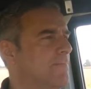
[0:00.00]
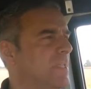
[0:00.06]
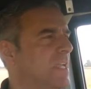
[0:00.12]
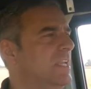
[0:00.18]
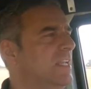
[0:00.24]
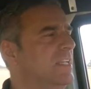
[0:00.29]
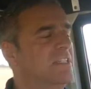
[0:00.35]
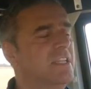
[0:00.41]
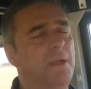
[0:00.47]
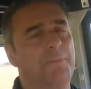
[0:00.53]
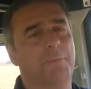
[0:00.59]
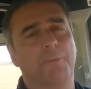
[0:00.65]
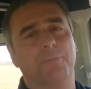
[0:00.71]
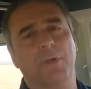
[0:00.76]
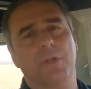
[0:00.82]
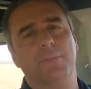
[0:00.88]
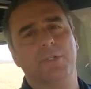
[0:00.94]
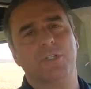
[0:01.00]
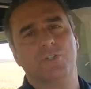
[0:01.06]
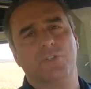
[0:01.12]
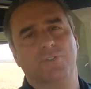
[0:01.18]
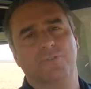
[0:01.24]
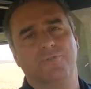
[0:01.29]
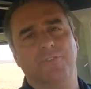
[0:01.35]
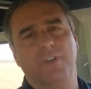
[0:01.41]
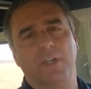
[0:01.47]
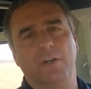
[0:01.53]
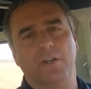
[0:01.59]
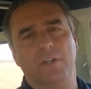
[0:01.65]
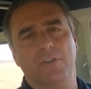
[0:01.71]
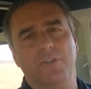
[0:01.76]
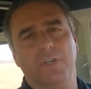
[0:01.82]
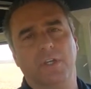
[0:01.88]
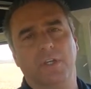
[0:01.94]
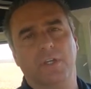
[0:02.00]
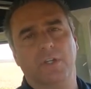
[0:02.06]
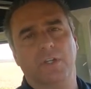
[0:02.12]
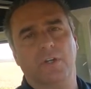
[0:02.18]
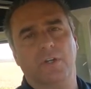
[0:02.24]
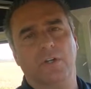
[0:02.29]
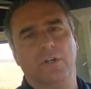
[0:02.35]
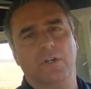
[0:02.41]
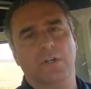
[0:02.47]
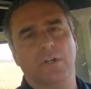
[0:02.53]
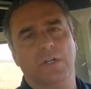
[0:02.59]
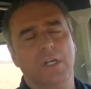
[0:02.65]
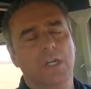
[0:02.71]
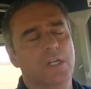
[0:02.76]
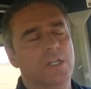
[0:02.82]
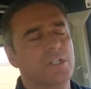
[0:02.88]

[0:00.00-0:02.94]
any type of premature failure that could occur.